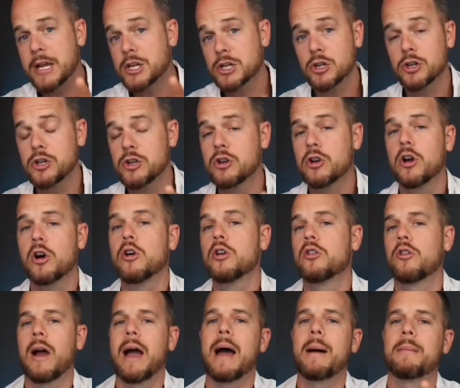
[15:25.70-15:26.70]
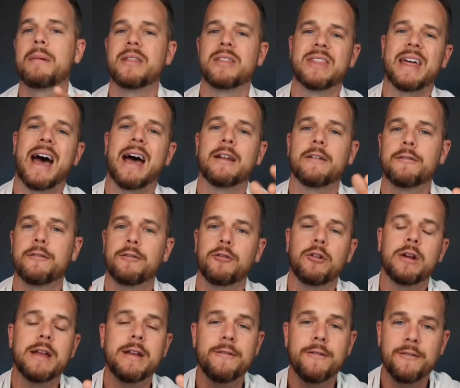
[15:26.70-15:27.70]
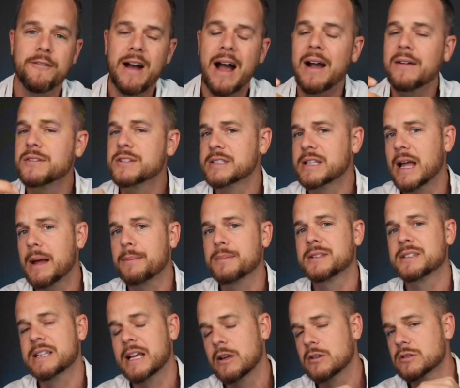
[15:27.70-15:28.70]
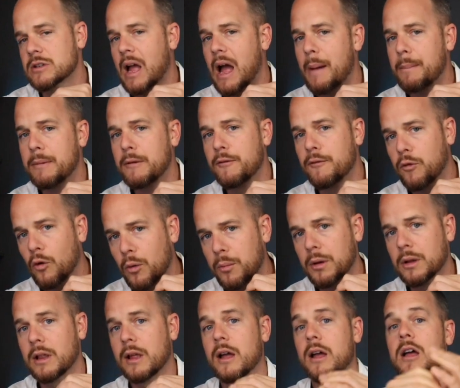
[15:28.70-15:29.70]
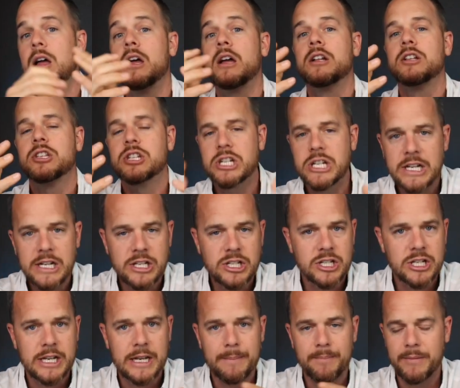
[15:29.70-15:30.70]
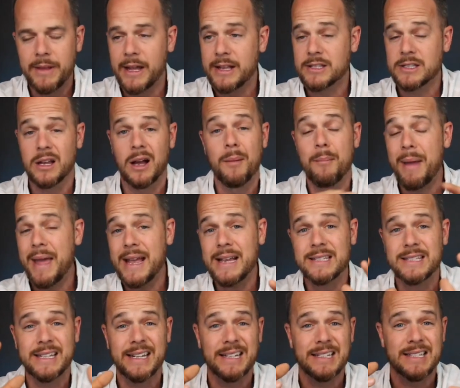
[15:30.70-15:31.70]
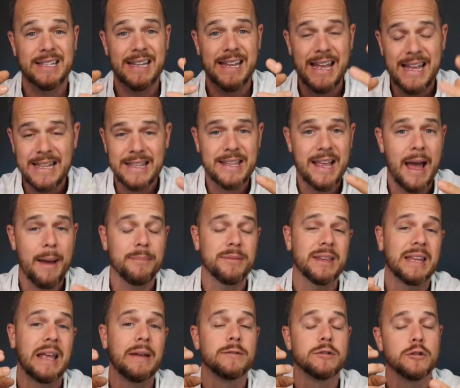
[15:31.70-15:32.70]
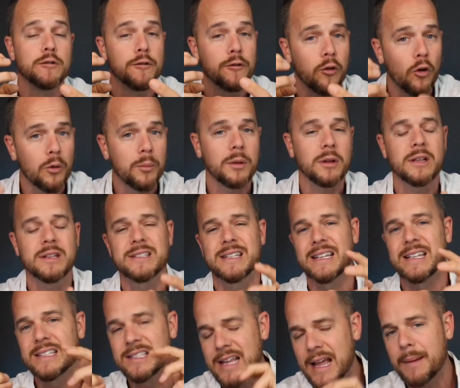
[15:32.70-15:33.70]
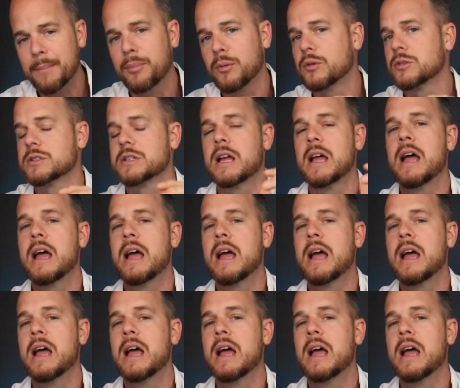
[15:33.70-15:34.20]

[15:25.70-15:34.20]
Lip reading: sure you go grab that free 5-step sales copy formula cheat sheet. It's amazing, it's in-depth, it gives you formulas, examples,